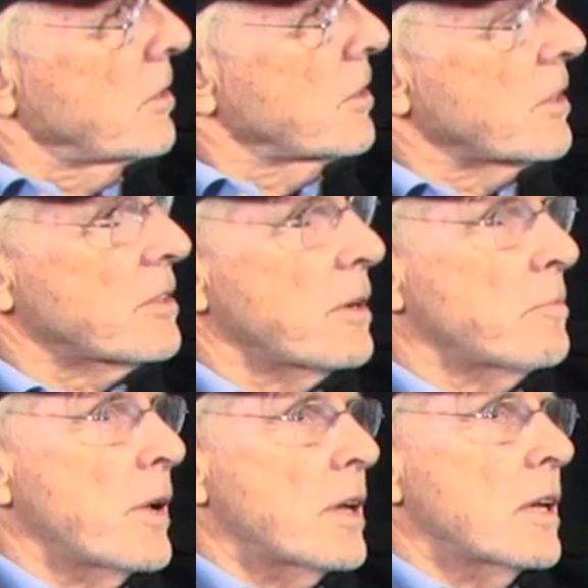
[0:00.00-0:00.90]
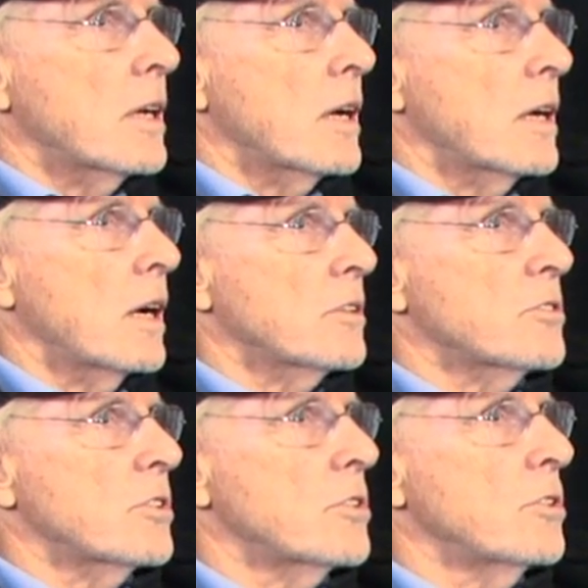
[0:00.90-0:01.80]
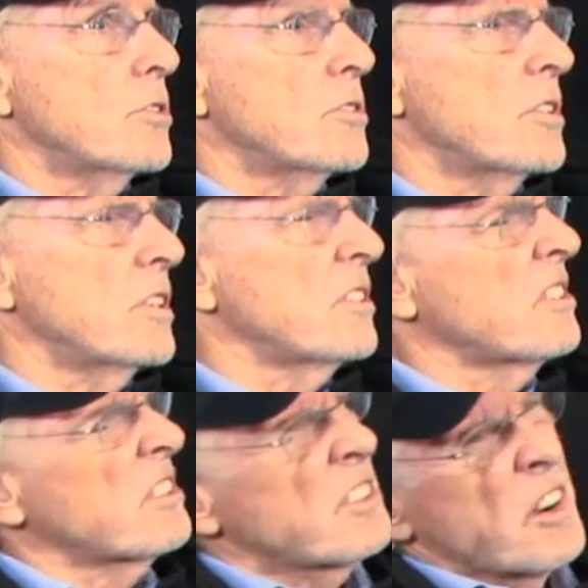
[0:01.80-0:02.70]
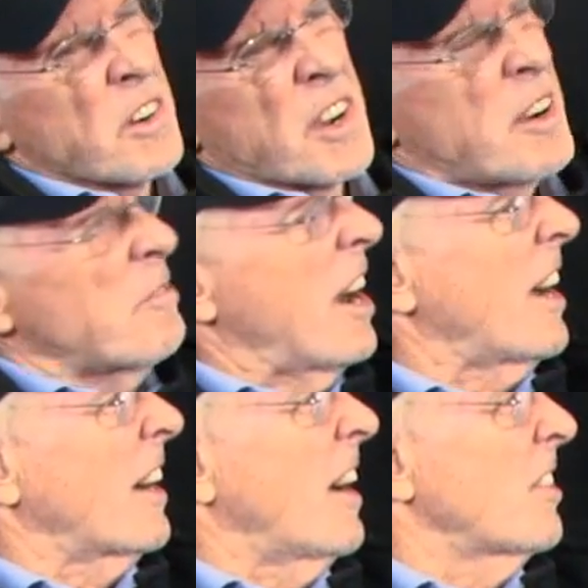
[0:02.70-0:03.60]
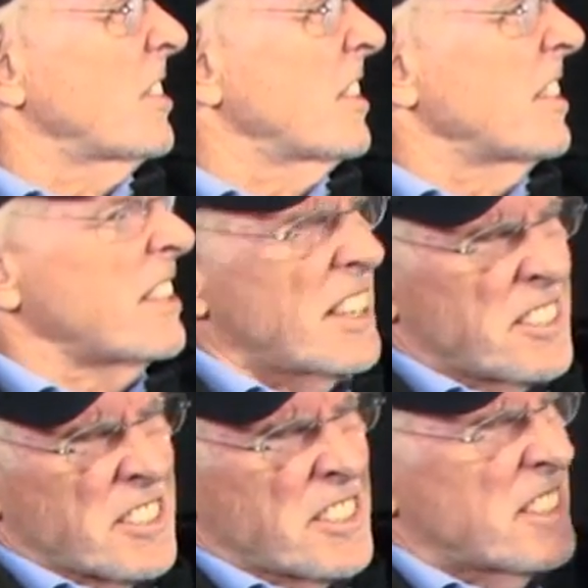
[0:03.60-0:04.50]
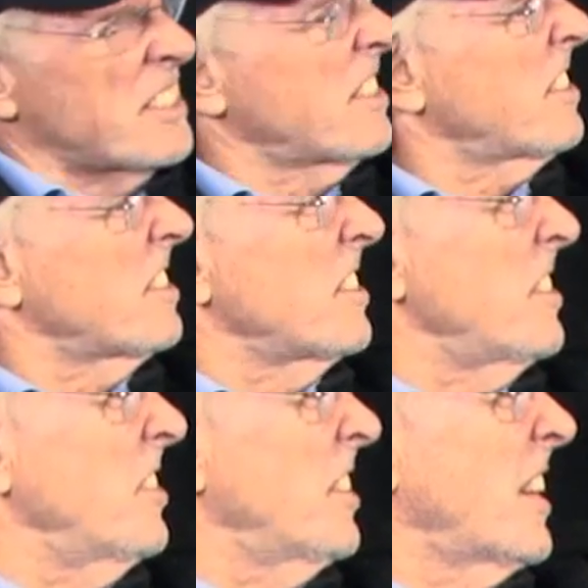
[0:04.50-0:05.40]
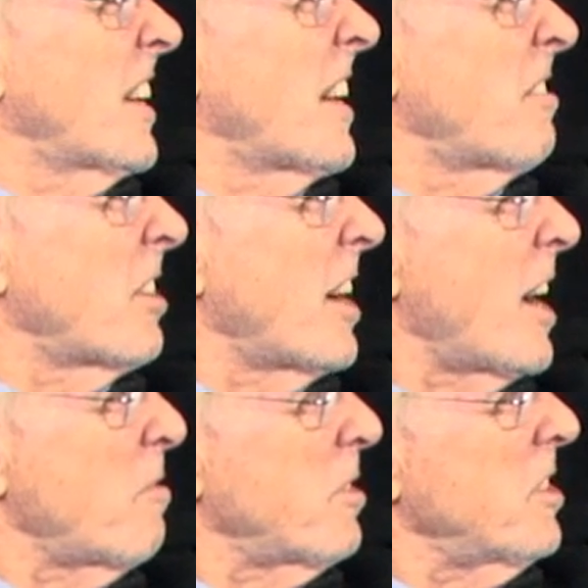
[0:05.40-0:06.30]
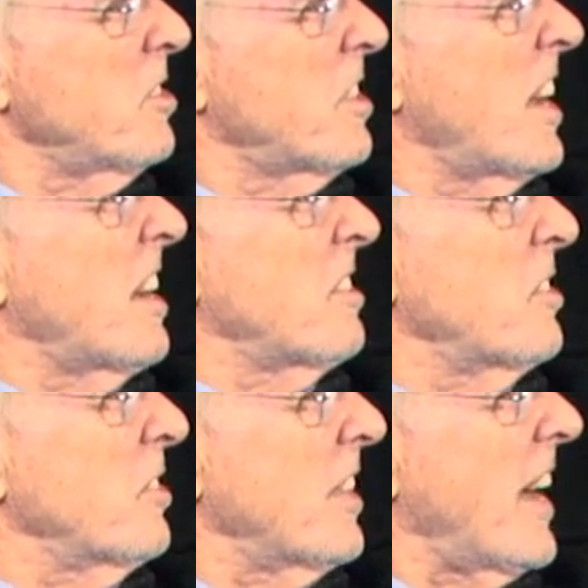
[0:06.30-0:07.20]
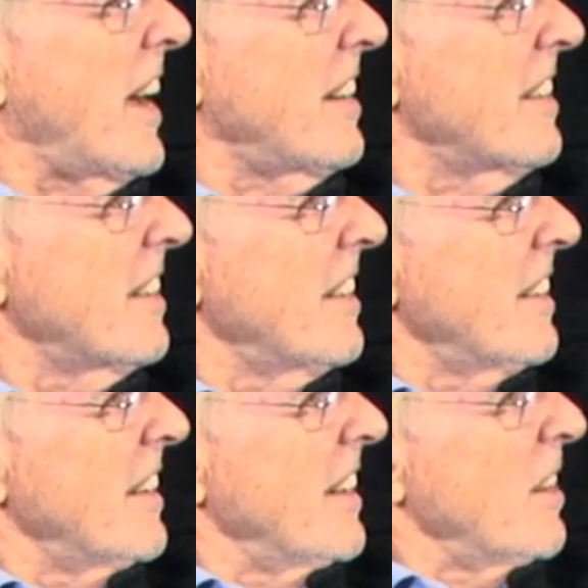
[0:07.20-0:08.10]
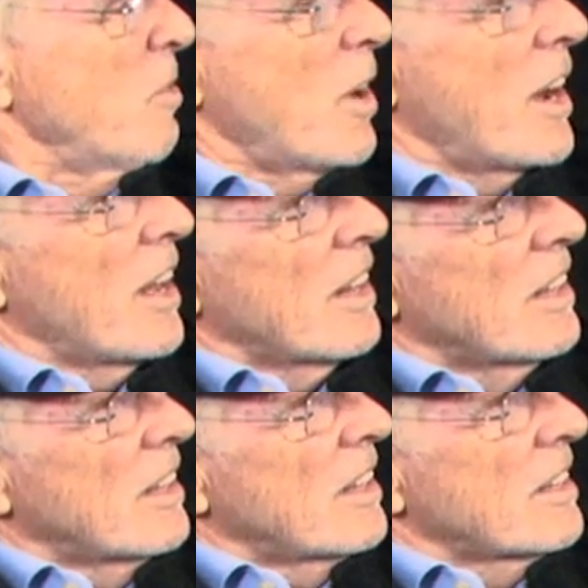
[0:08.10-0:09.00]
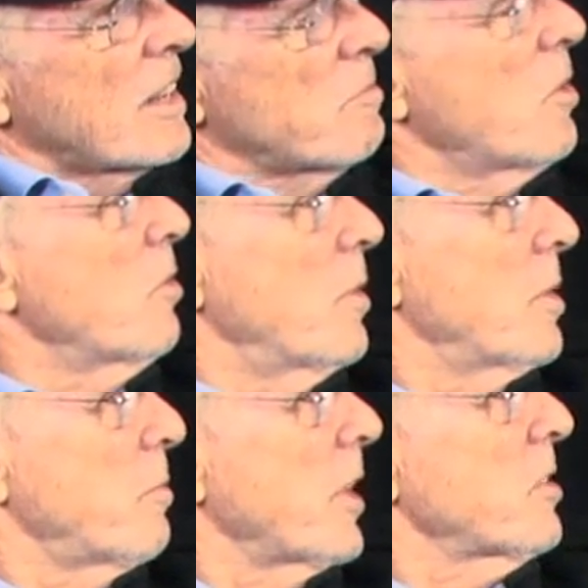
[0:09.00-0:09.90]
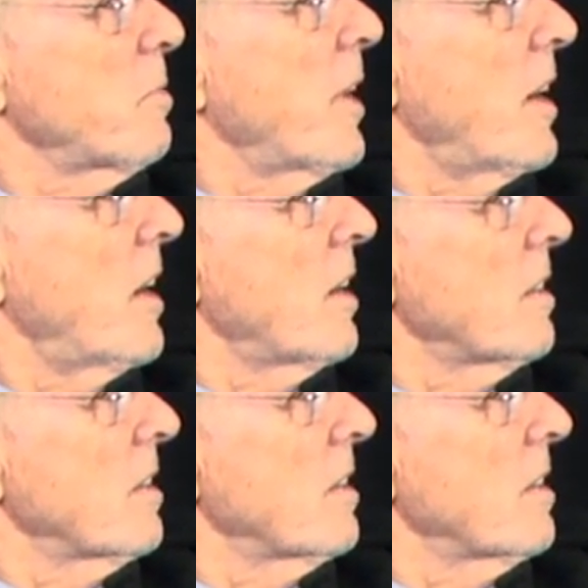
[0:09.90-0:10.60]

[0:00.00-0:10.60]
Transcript: says, I'm making a constitution. He says, oh, come on out to the desert. This isn't you. It'll never happen. You can't do that. Well, that movement breaks my heart.